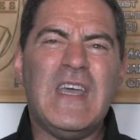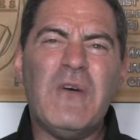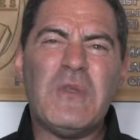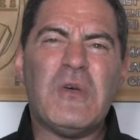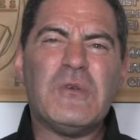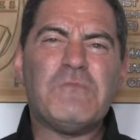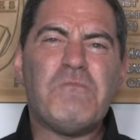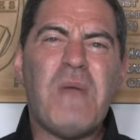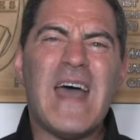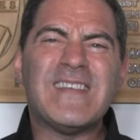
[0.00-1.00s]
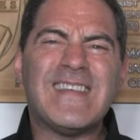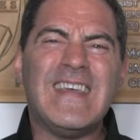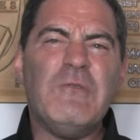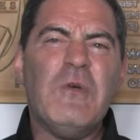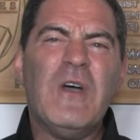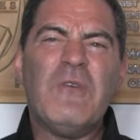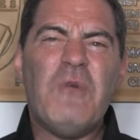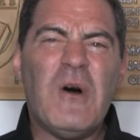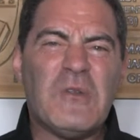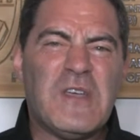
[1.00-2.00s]
deal with those pesky
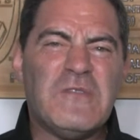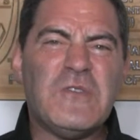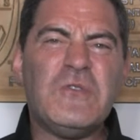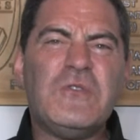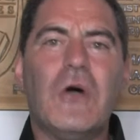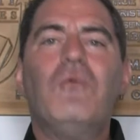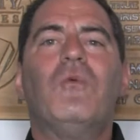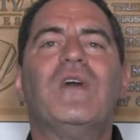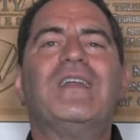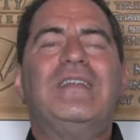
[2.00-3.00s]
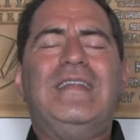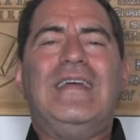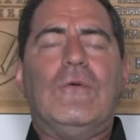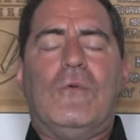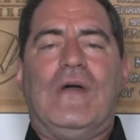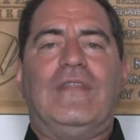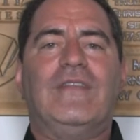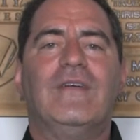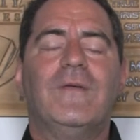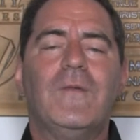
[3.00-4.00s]
relatives you don't want to deal
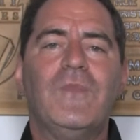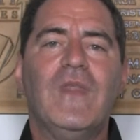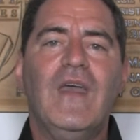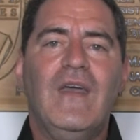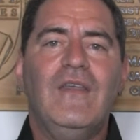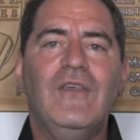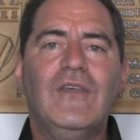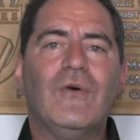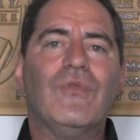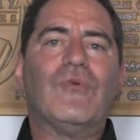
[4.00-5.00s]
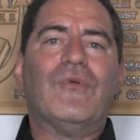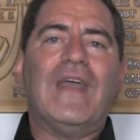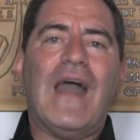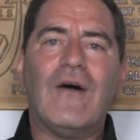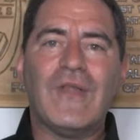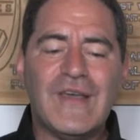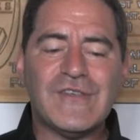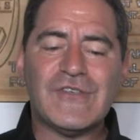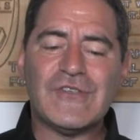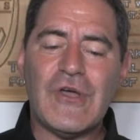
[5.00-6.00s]
with. You know, the reality
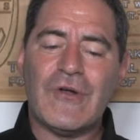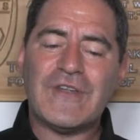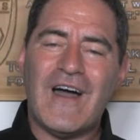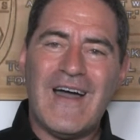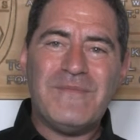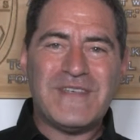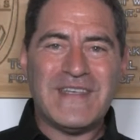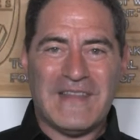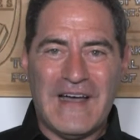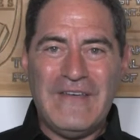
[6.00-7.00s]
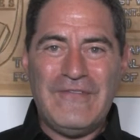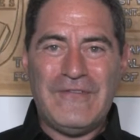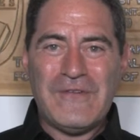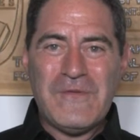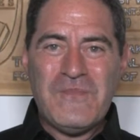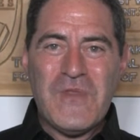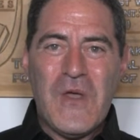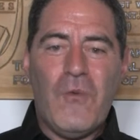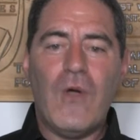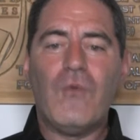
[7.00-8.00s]
is, is there are times in life
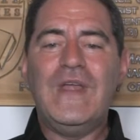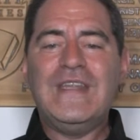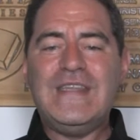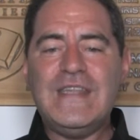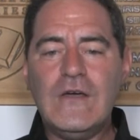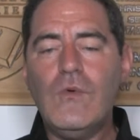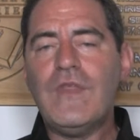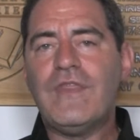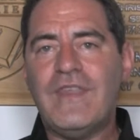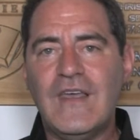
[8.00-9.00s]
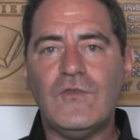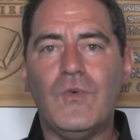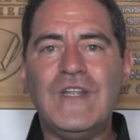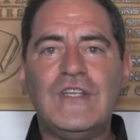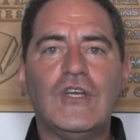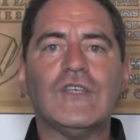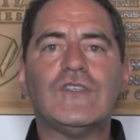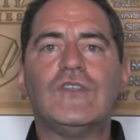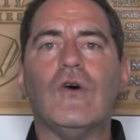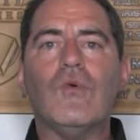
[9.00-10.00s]
where we deal with things we
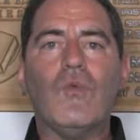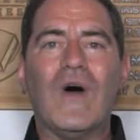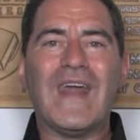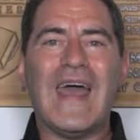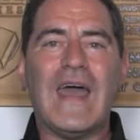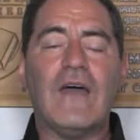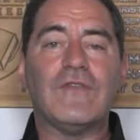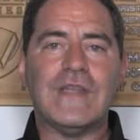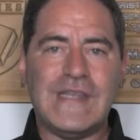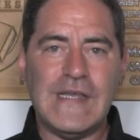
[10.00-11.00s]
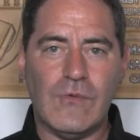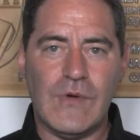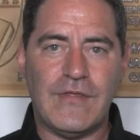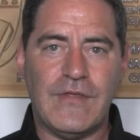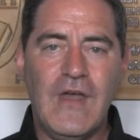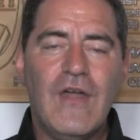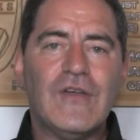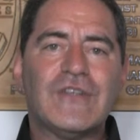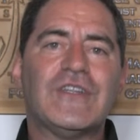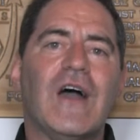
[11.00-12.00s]
just don't want to have to deal with.
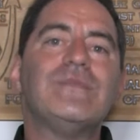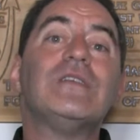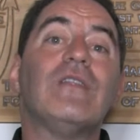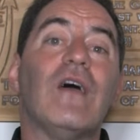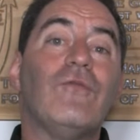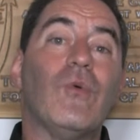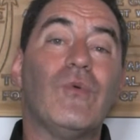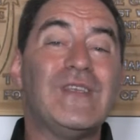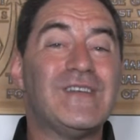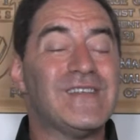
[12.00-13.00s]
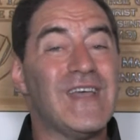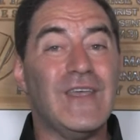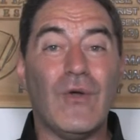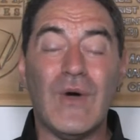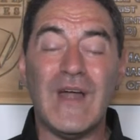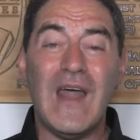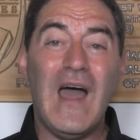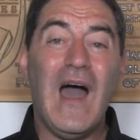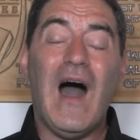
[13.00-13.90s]
There's times in life where we just say, you know what,